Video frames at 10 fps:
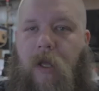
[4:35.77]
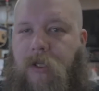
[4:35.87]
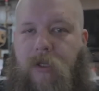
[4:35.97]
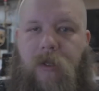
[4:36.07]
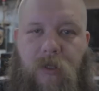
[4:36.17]

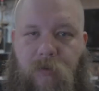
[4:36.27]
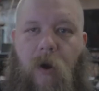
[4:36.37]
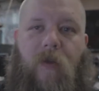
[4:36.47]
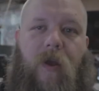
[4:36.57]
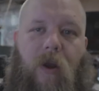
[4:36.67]
That's, that's
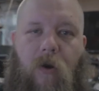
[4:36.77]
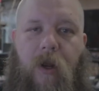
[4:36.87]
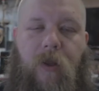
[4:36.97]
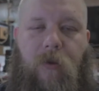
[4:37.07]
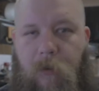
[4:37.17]
where they go to
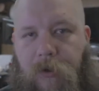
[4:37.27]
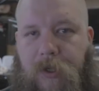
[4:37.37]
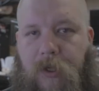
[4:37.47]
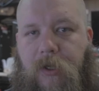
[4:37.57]
get their music.